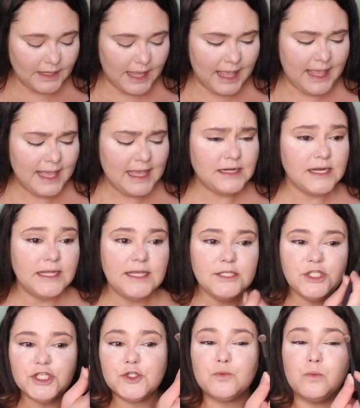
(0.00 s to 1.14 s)
And he's
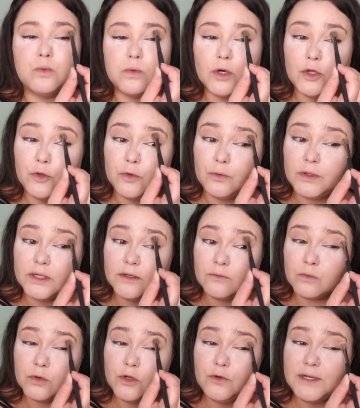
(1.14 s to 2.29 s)
just rude
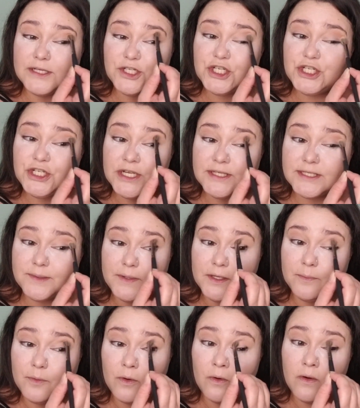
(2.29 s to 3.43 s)
as shit to
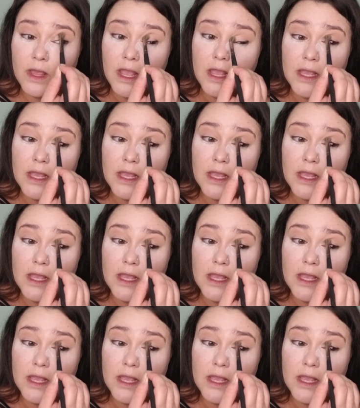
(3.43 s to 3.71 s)
people.